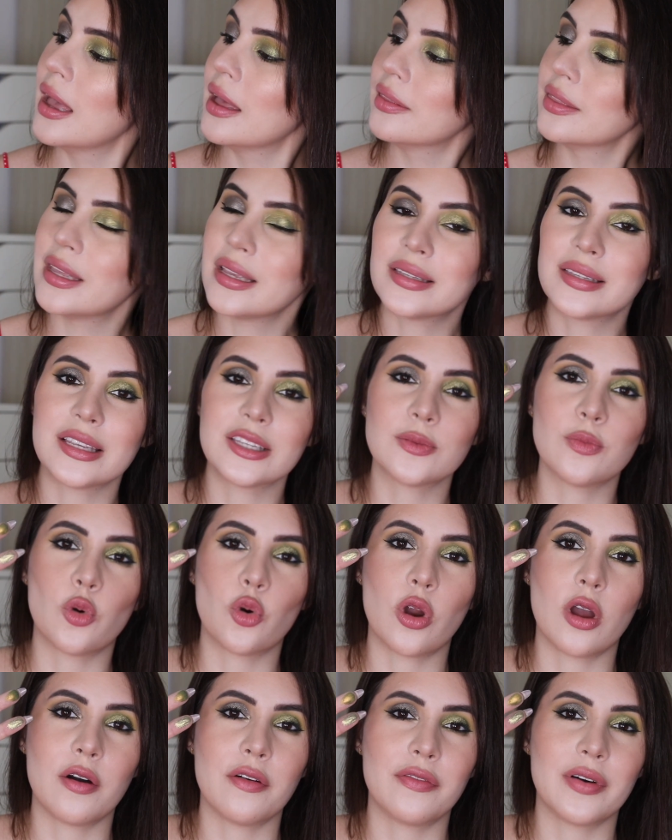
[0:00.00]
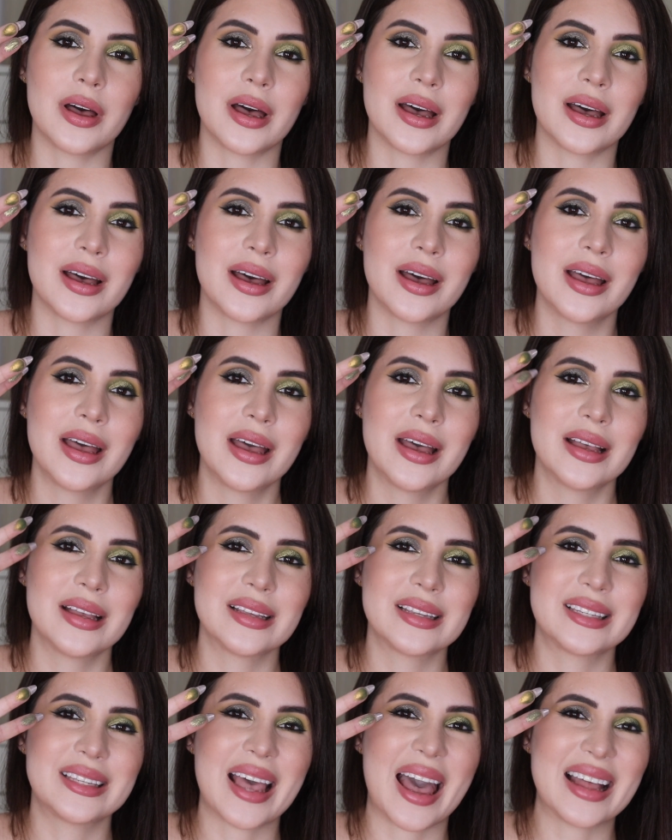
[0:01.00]
This is more of a
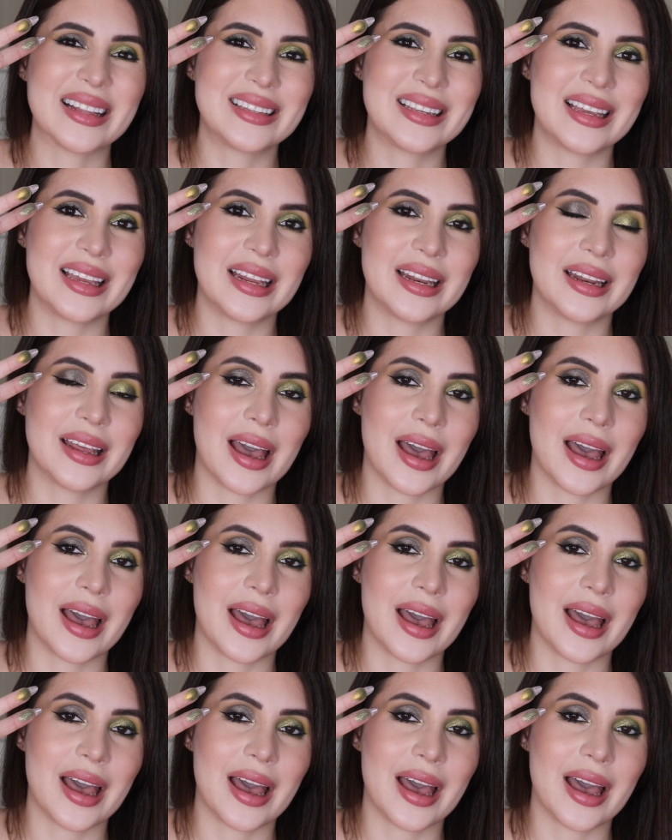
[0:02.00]
satin